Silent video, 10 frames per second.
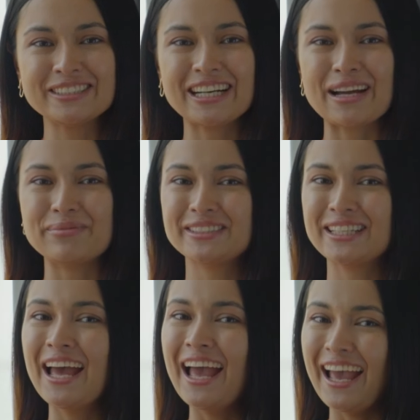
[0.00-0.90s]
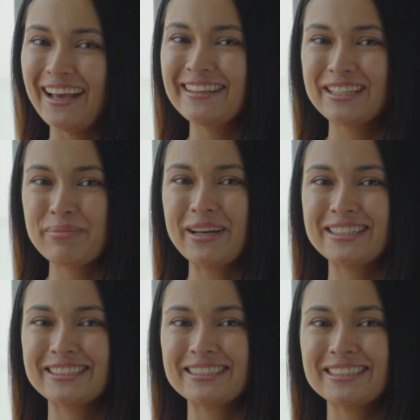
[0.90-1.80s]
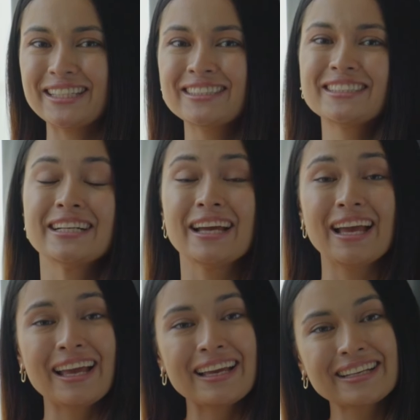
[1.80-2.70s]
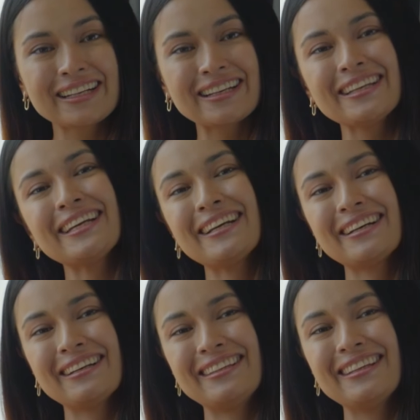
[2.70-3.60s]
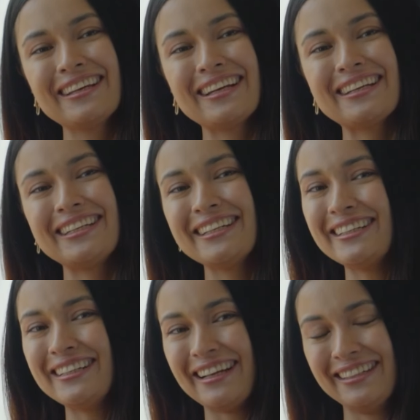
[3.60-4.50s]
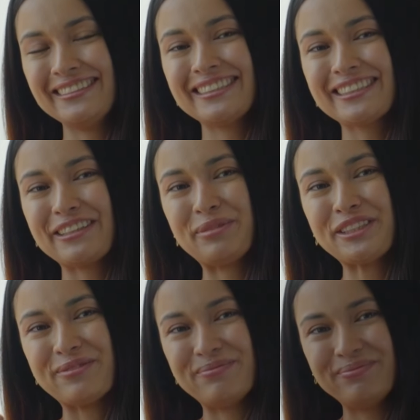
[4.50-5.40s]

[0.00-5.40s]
types and the medicine center, click the link here in description.